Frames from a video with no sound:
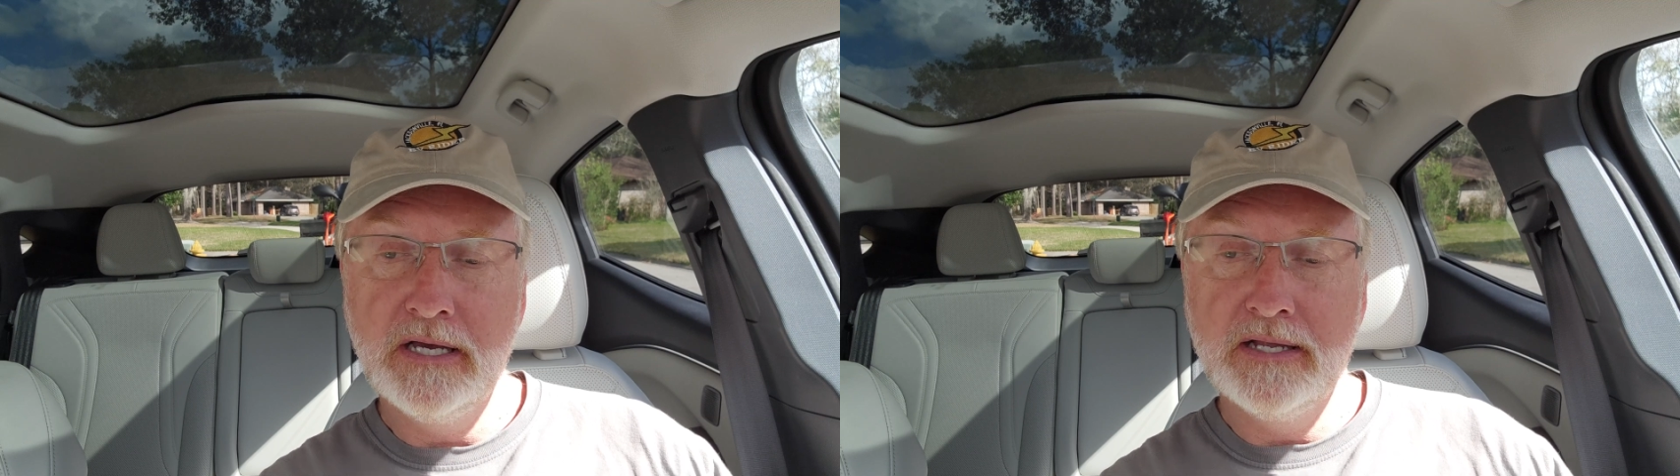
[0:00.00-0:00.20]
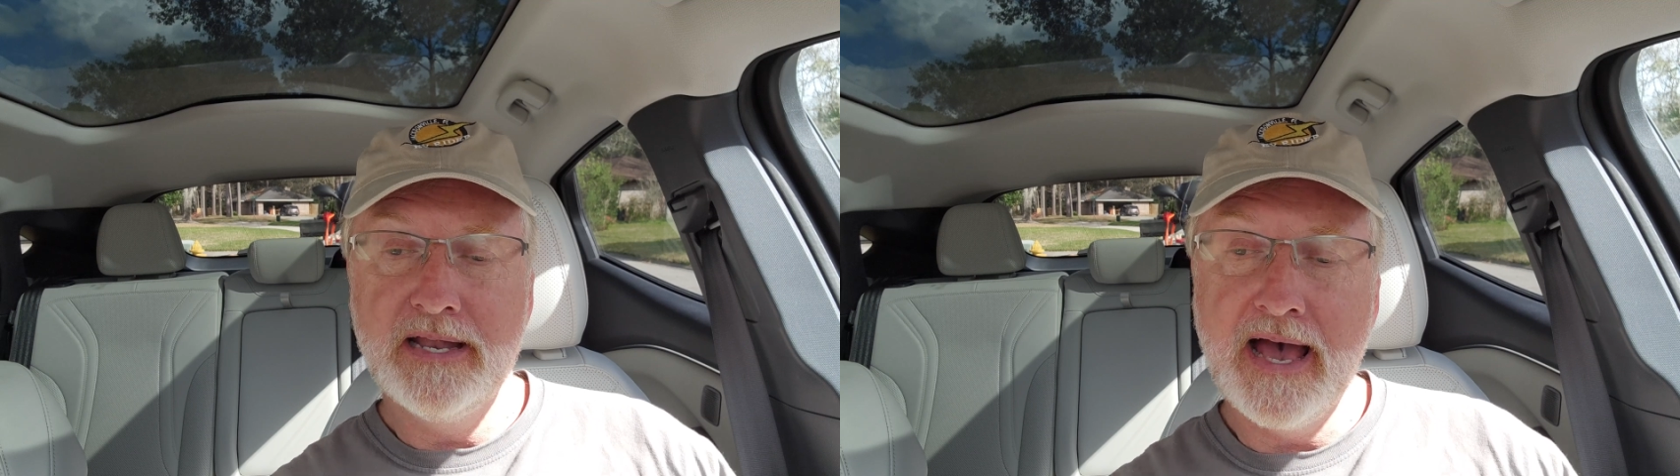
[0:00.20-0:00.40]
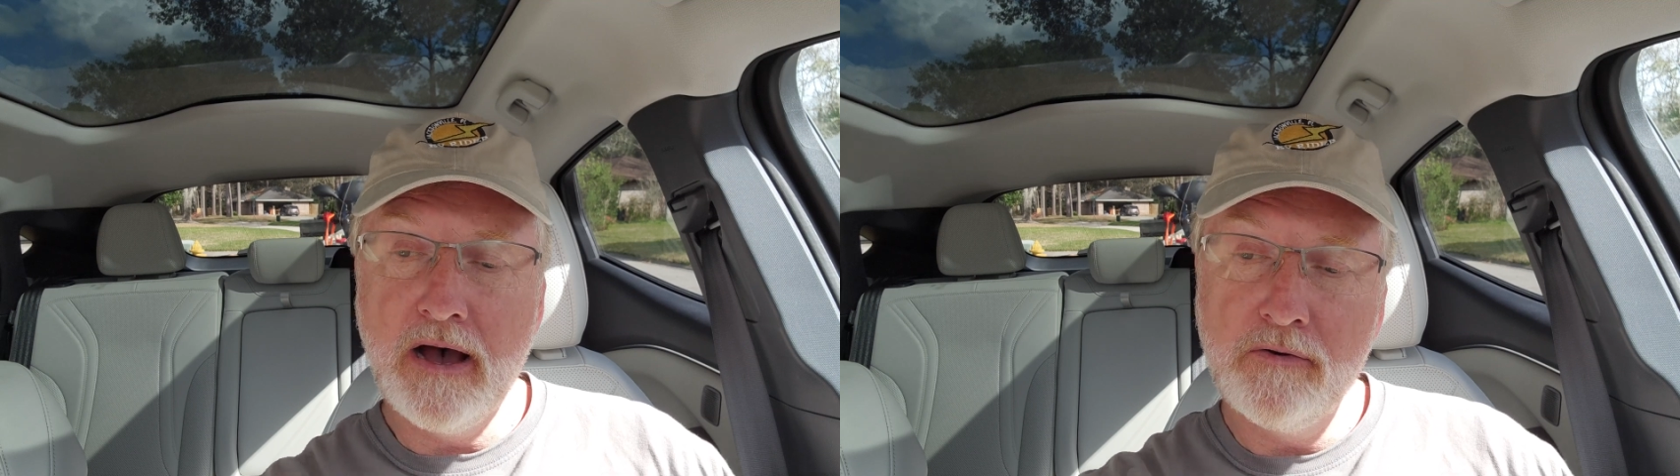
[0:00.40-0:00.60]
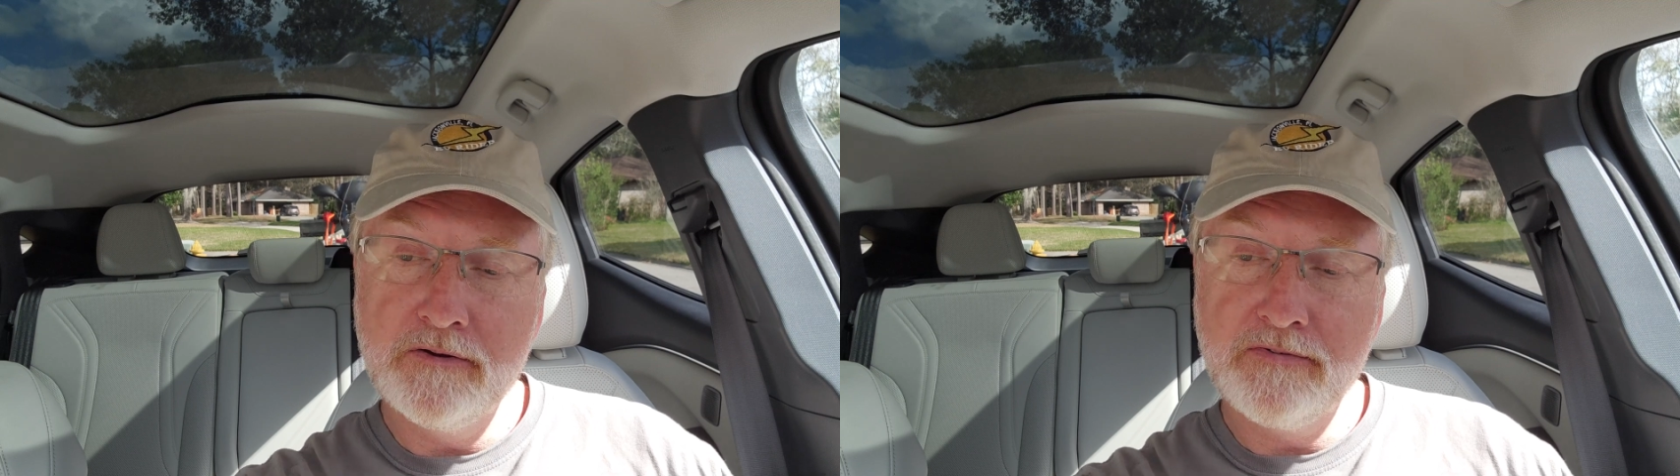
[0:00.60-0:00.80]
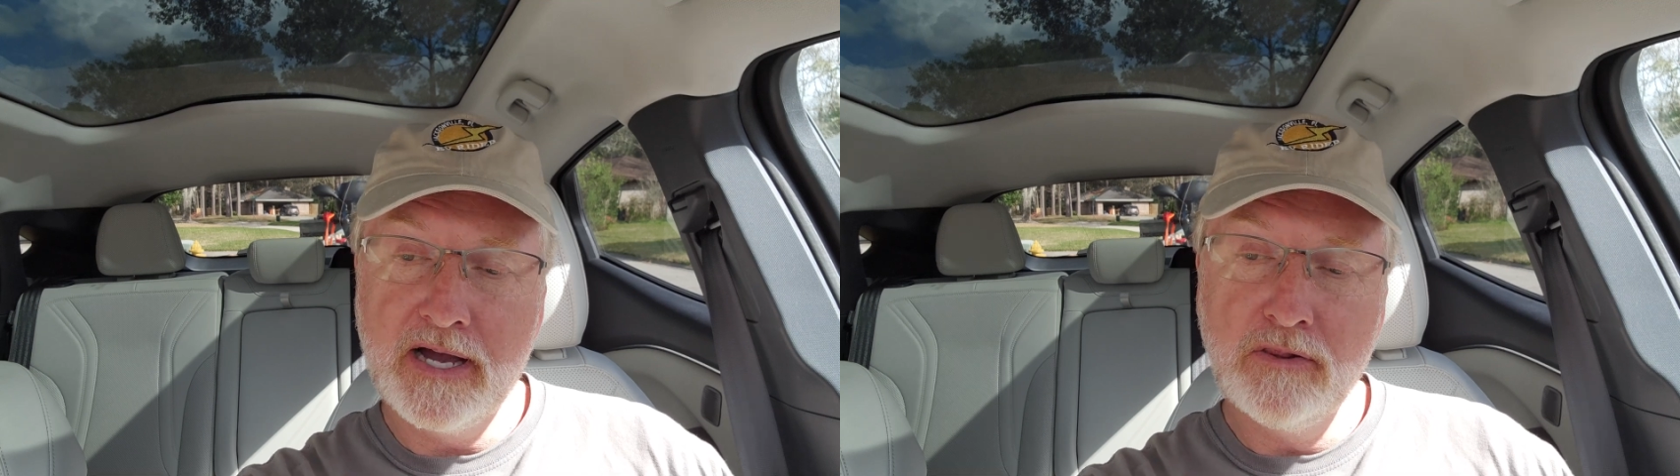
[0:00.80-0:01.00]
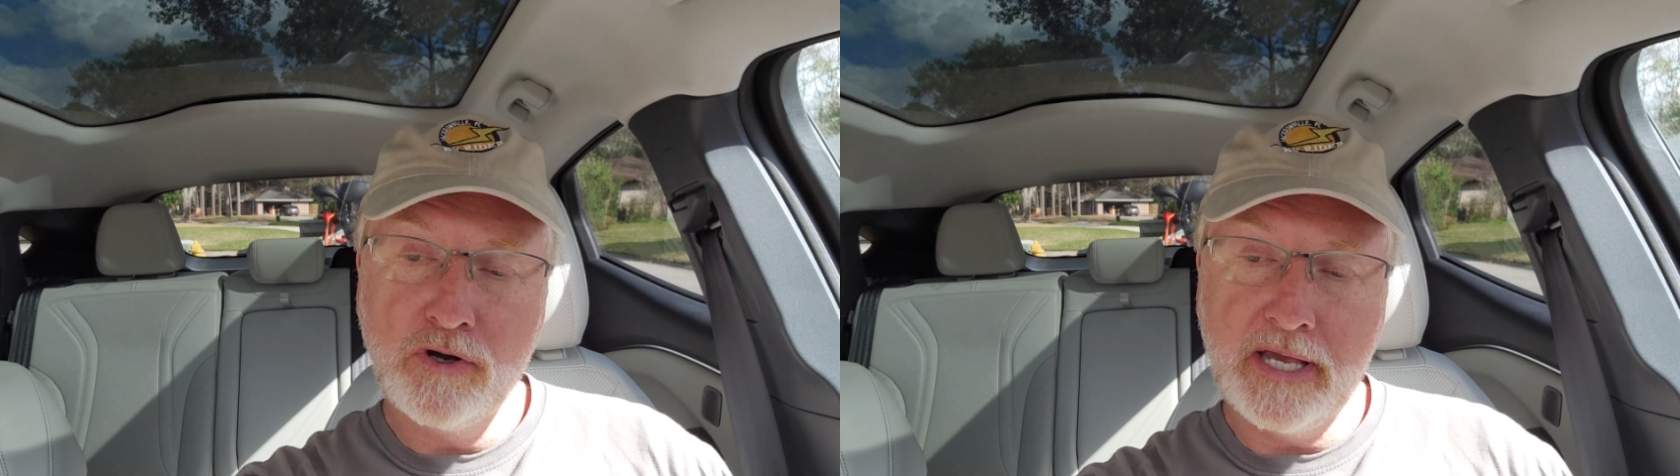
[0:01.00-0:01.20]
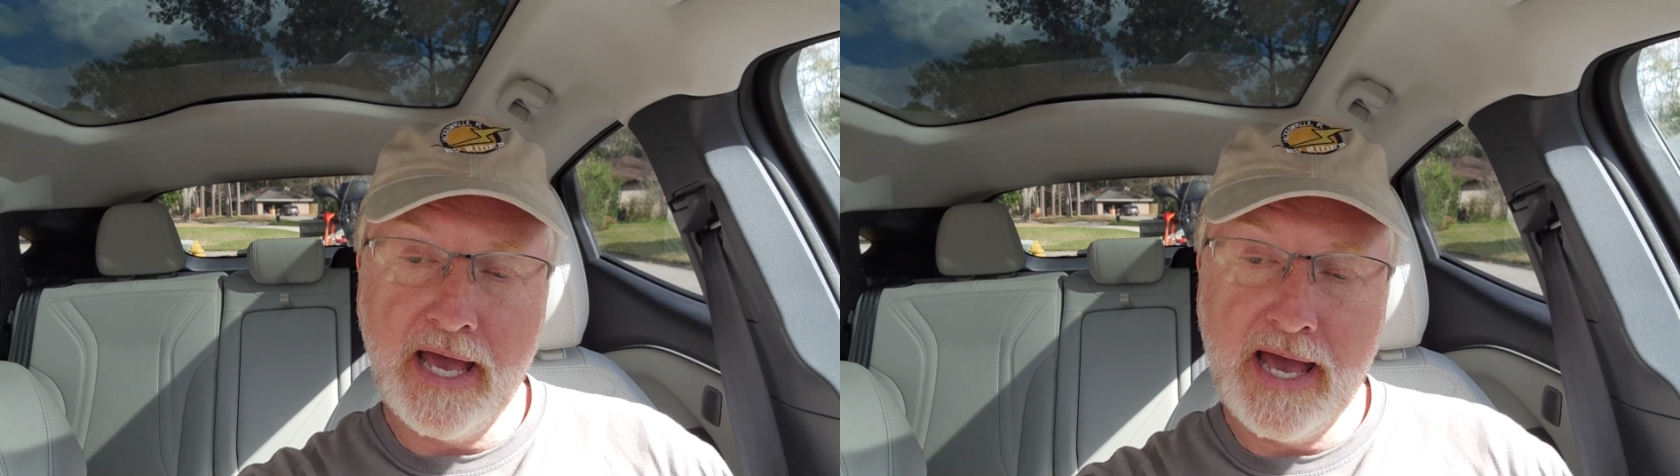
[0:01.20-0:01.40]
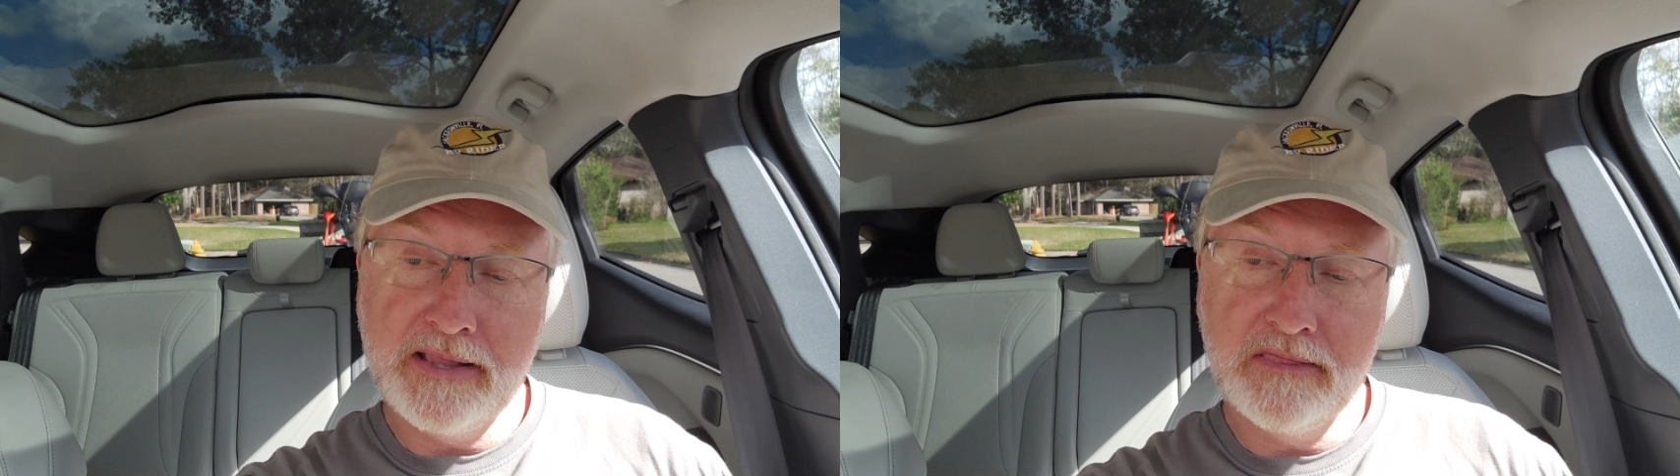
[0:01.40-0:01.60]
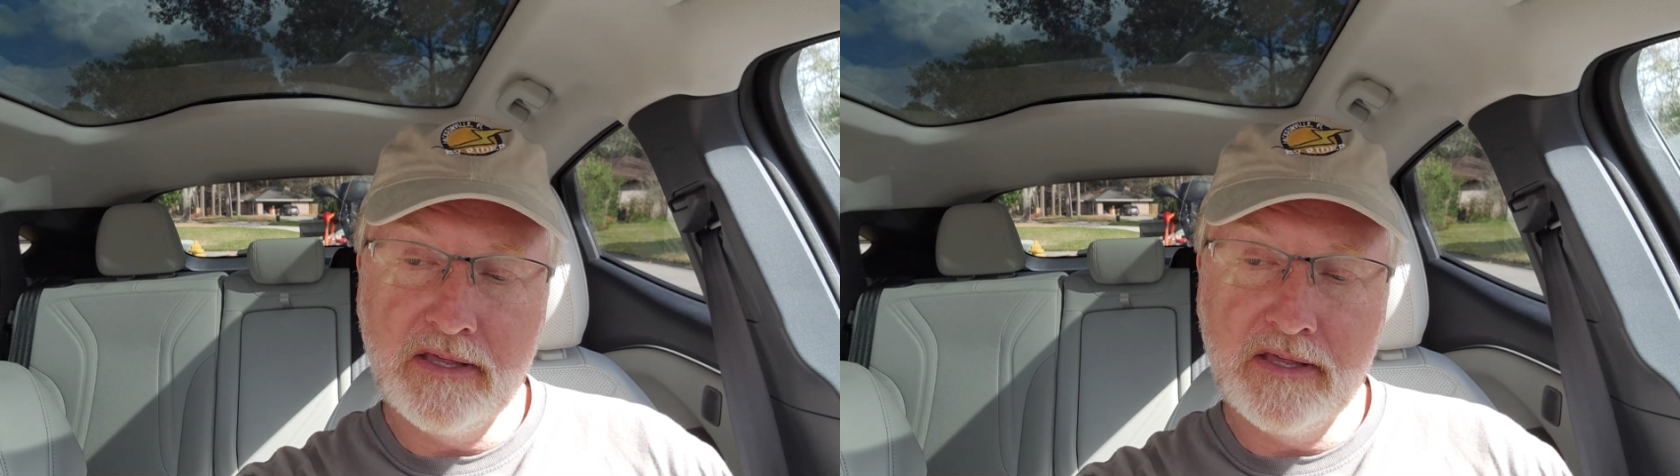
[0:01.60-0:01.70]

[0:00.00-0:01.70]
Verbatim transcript: Now, if I look at